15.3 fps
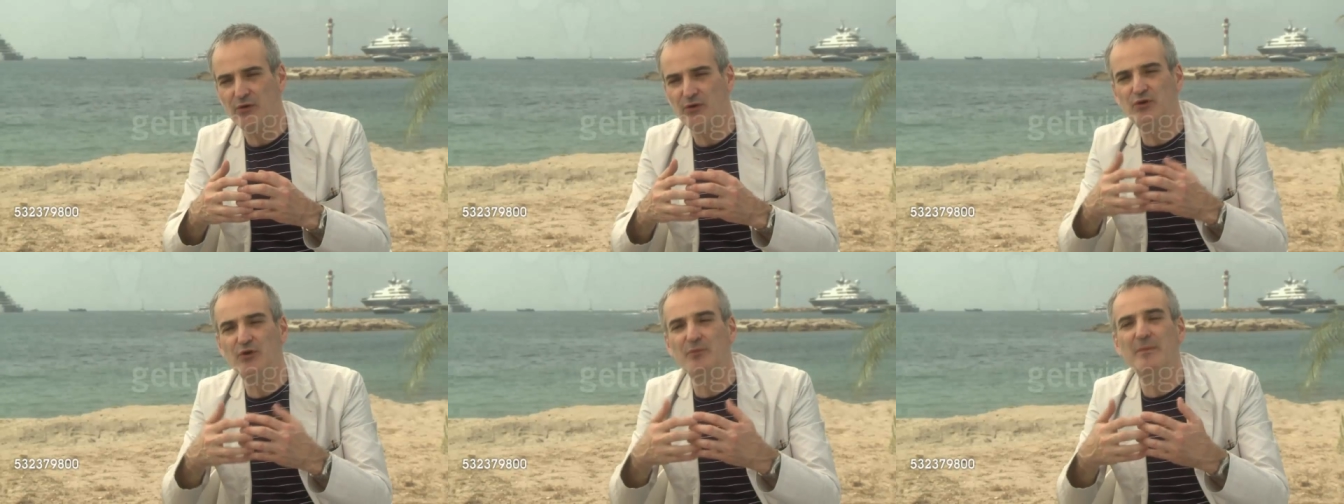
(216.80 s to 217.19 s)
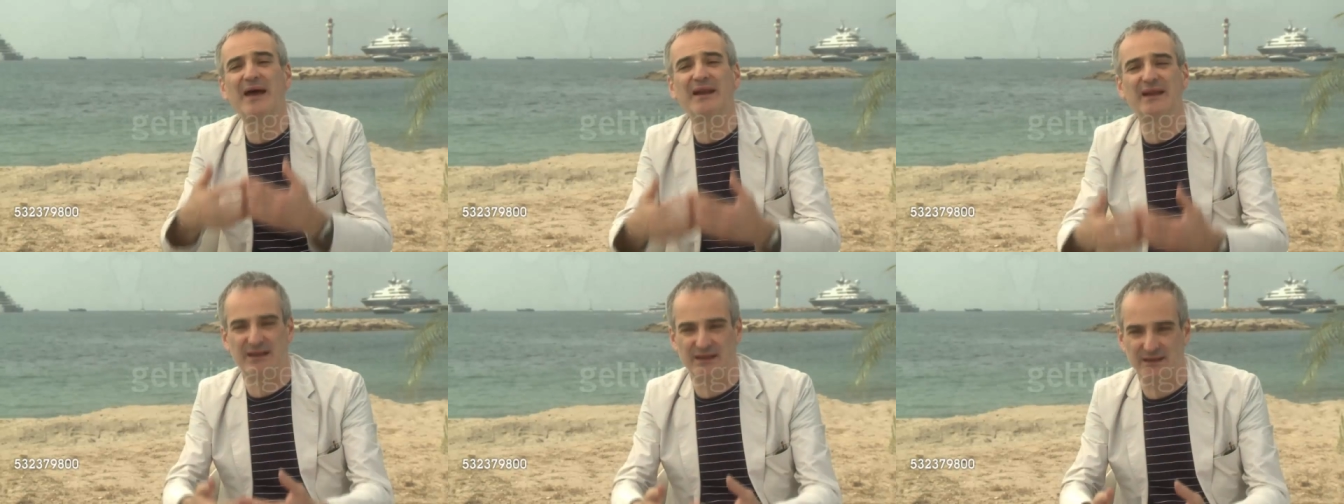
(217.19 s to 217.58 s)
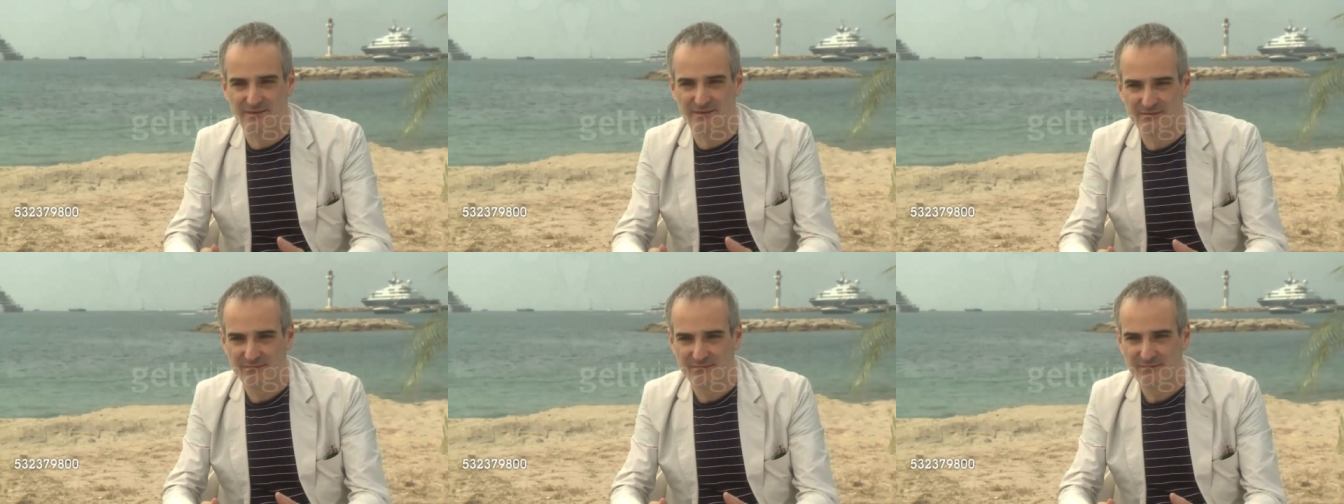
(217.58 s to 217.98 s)
humanity
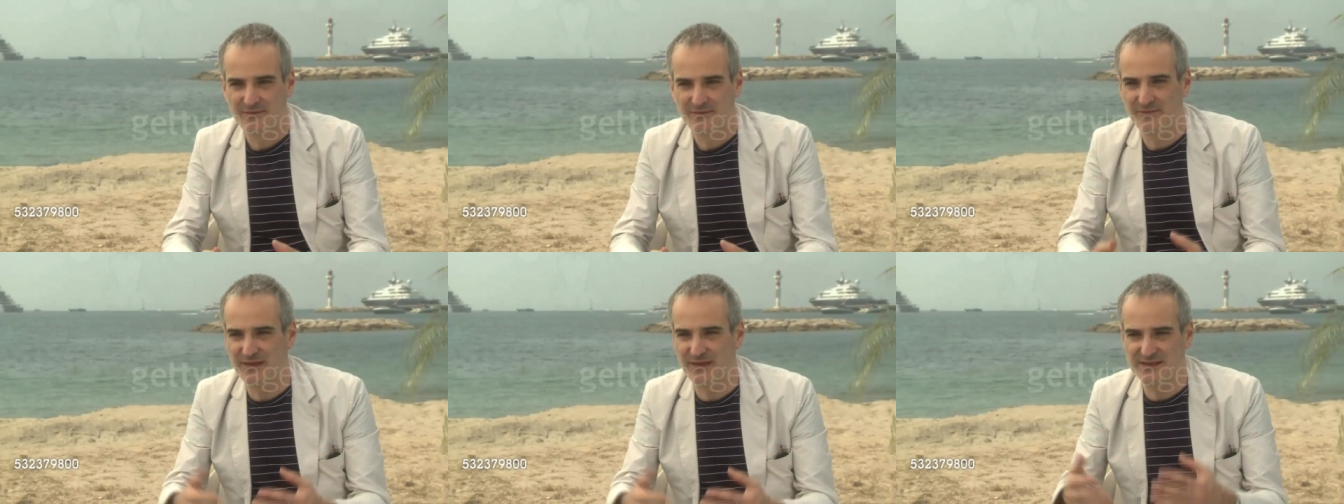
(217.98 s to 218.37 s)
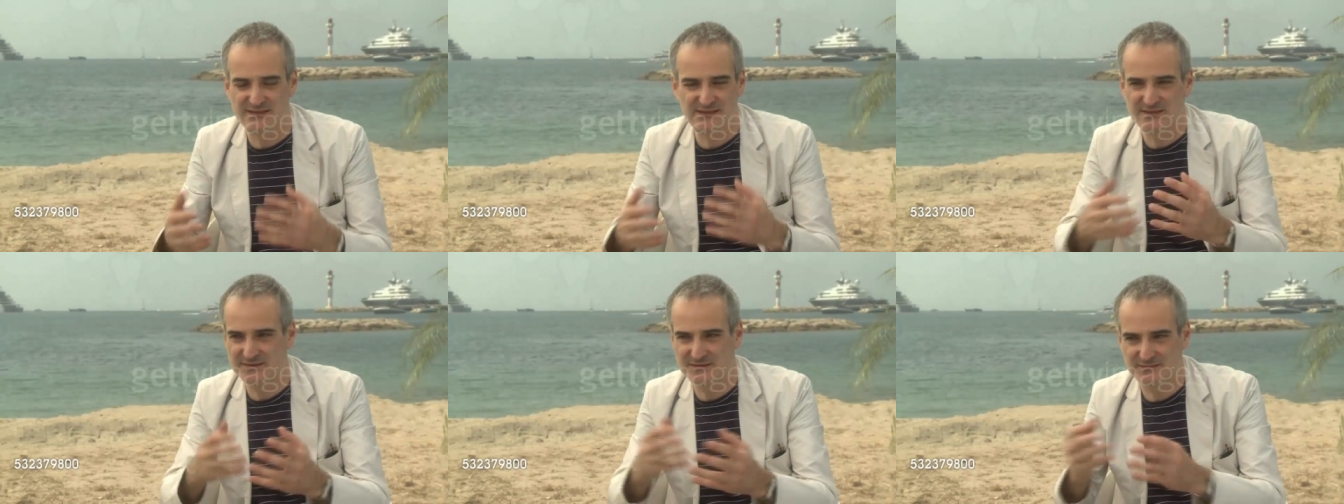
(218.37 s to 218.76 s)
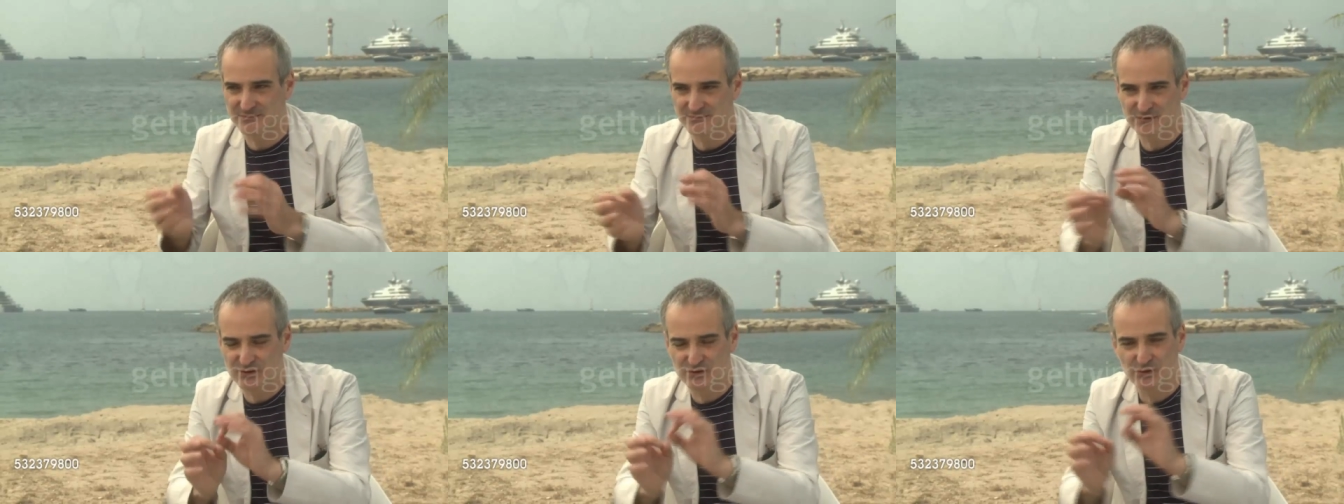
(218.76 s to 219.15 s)
that's
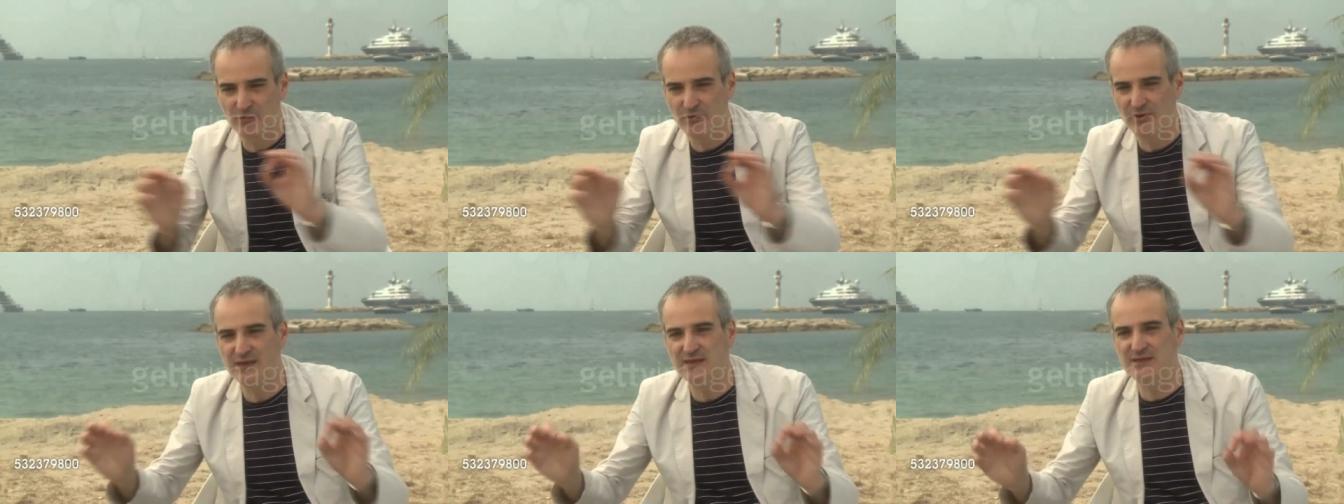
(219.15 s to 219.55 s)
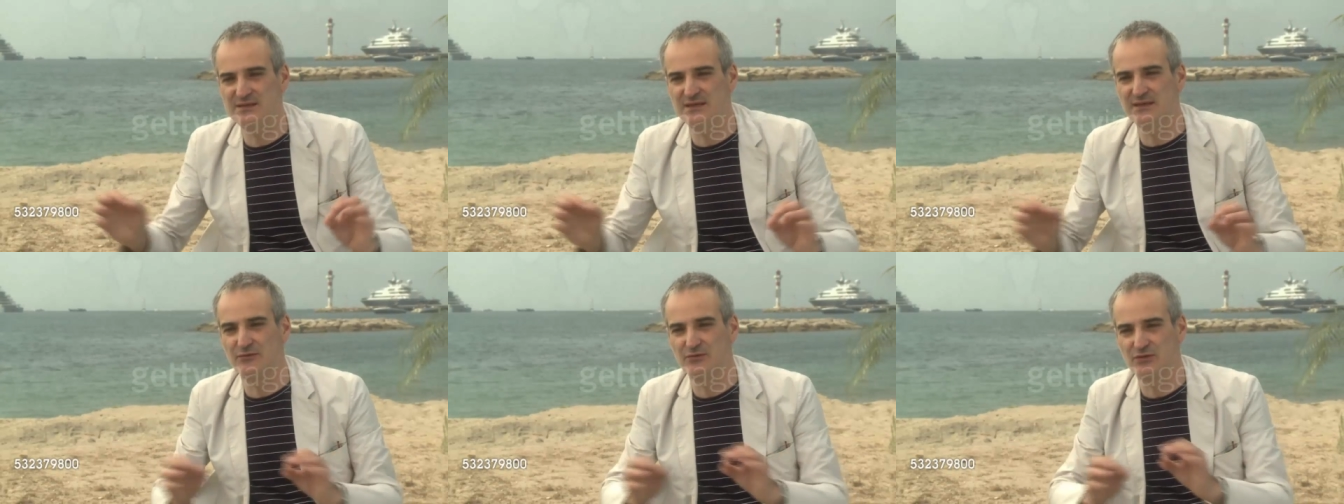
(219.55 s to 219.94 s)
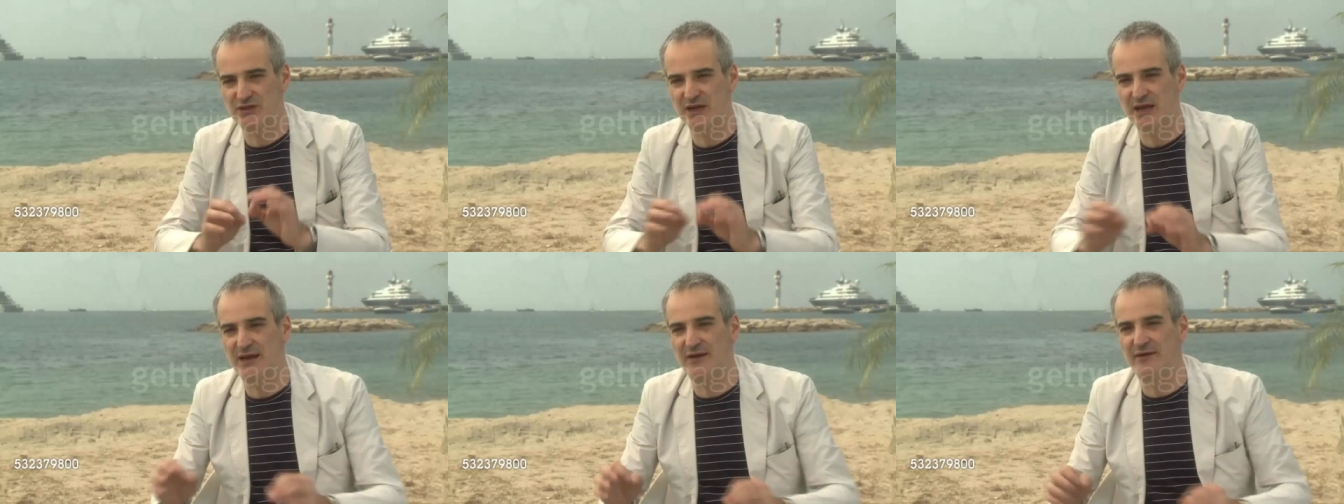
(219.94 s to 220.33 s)
so easy to
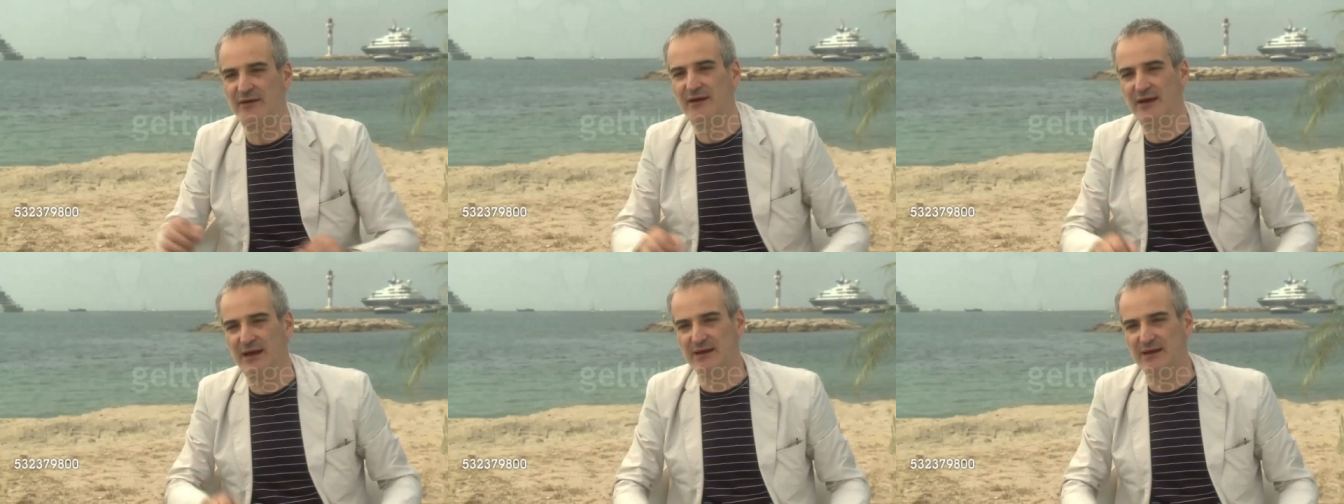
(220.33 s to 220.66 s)
share,